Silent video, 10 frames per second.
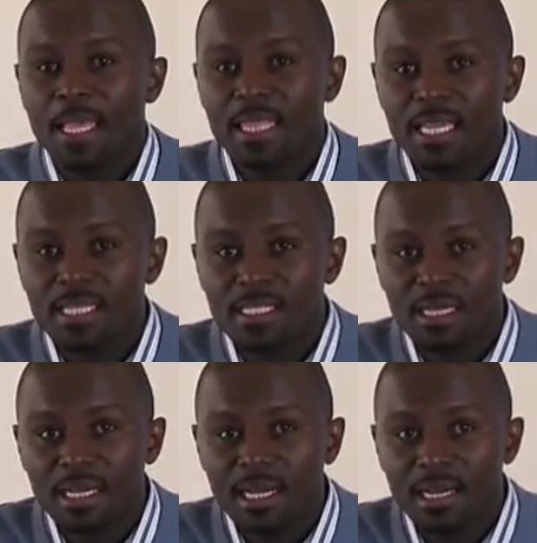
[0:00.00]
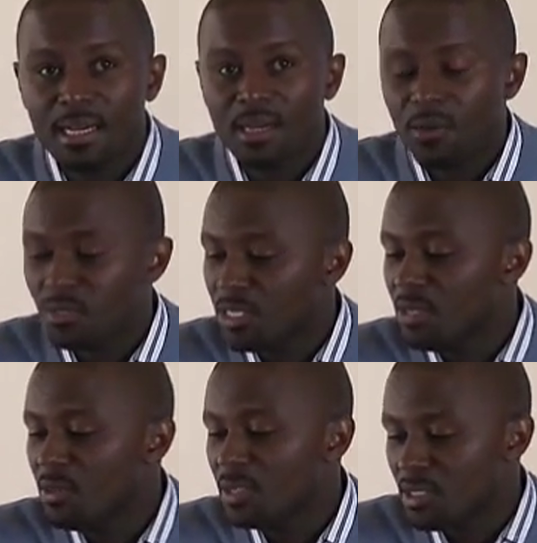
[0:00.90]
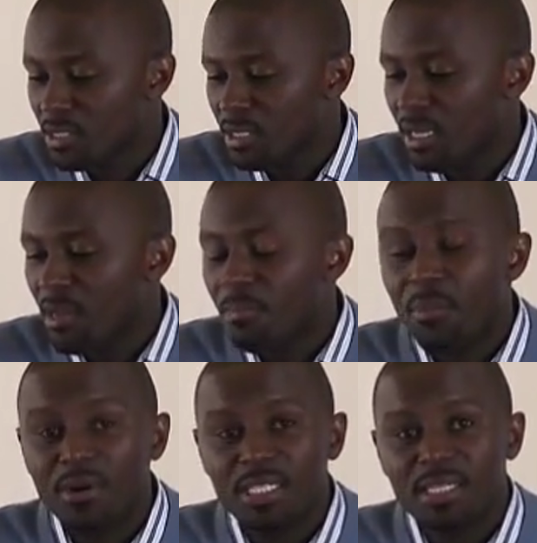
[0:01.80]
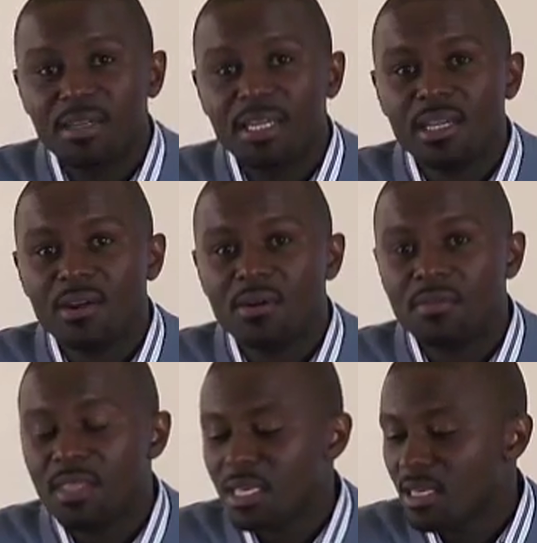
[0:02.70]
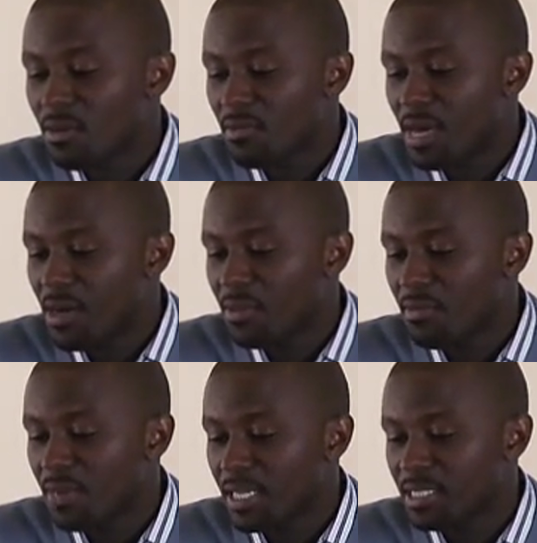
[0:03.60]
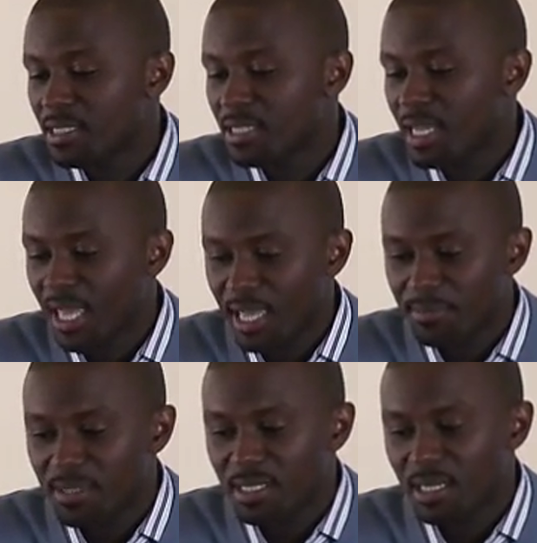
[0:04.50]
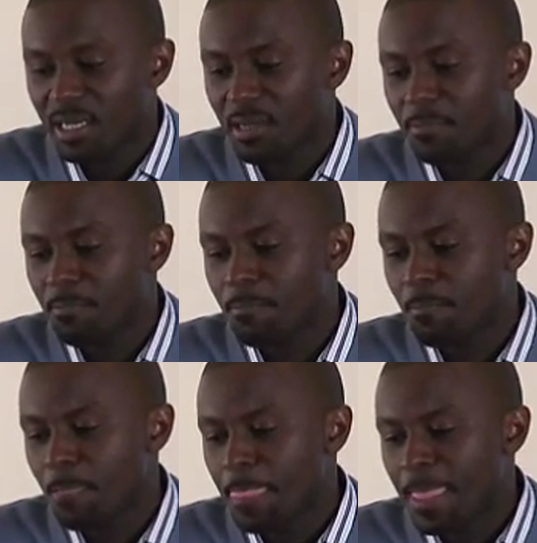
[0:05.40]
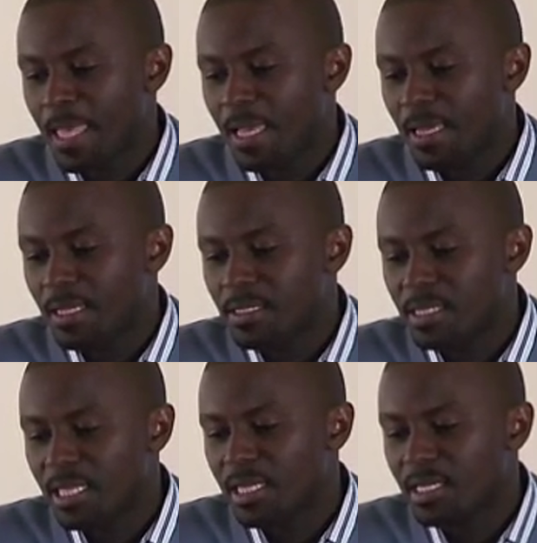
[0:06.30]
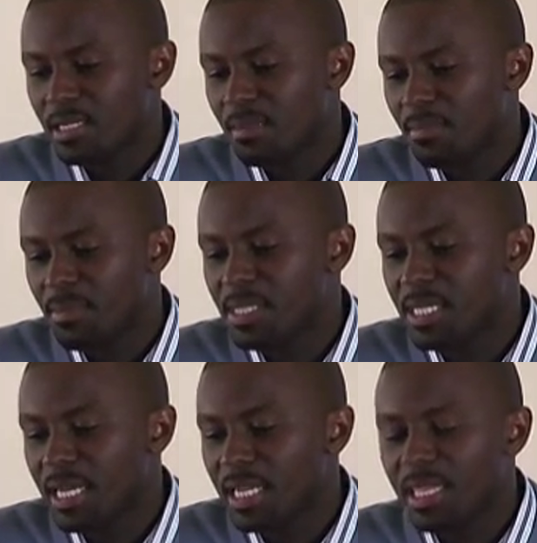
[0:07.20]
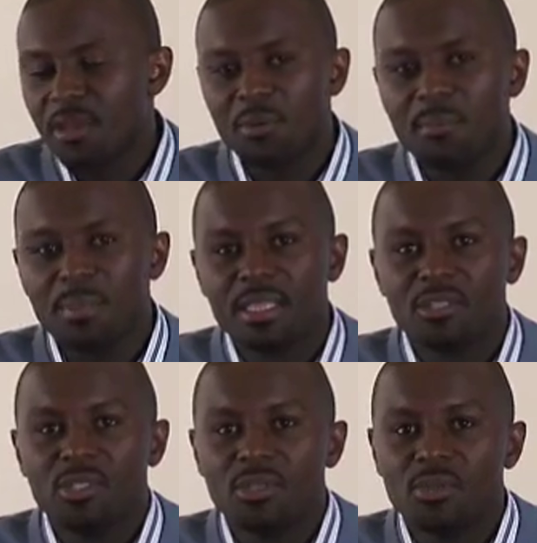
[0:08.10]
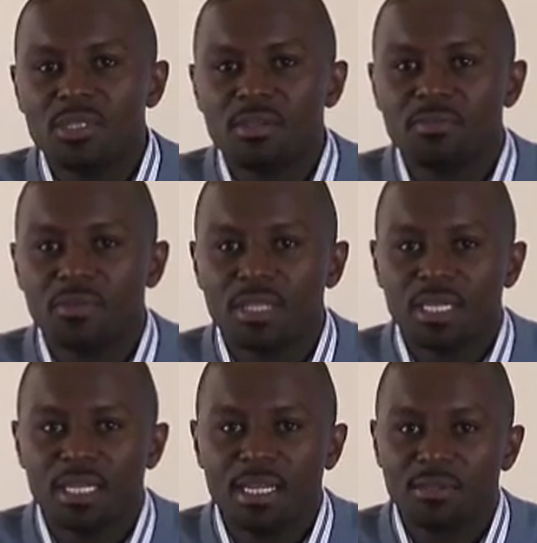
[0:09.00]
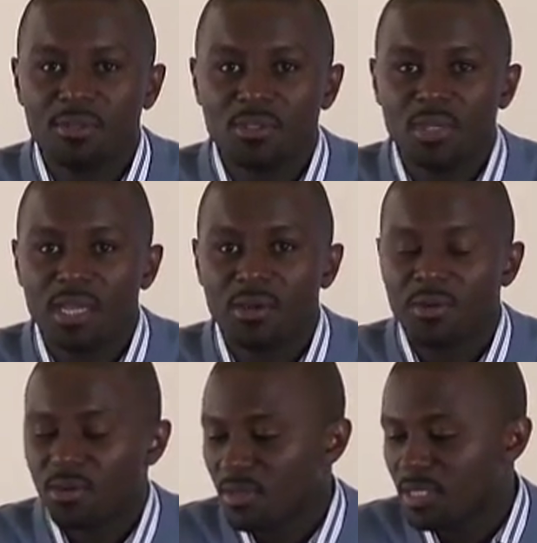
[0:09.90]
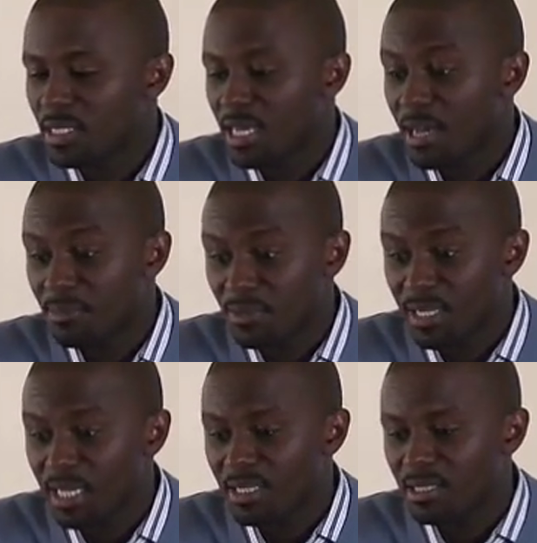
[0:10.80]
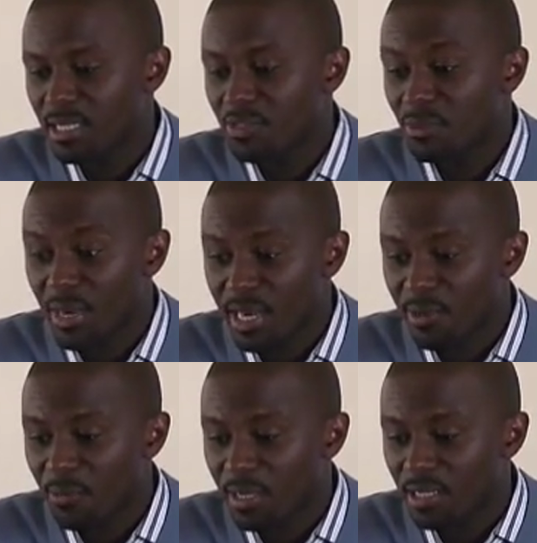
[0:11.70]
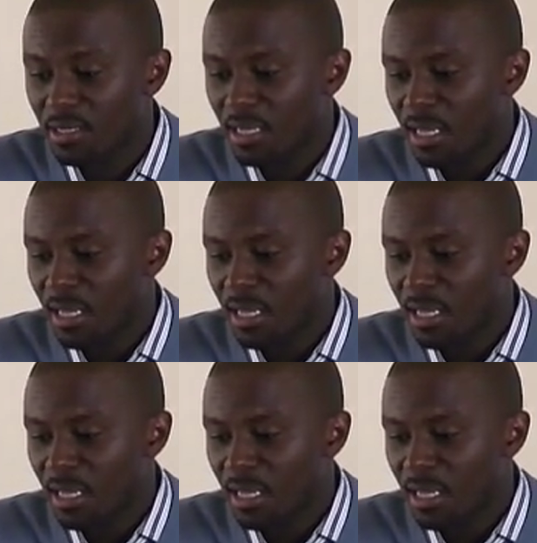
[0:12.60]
there is a continuous monitoring of how the vaccines are kept, saying that basically the equipment that you're using for the clinical trial is up to date, is running well.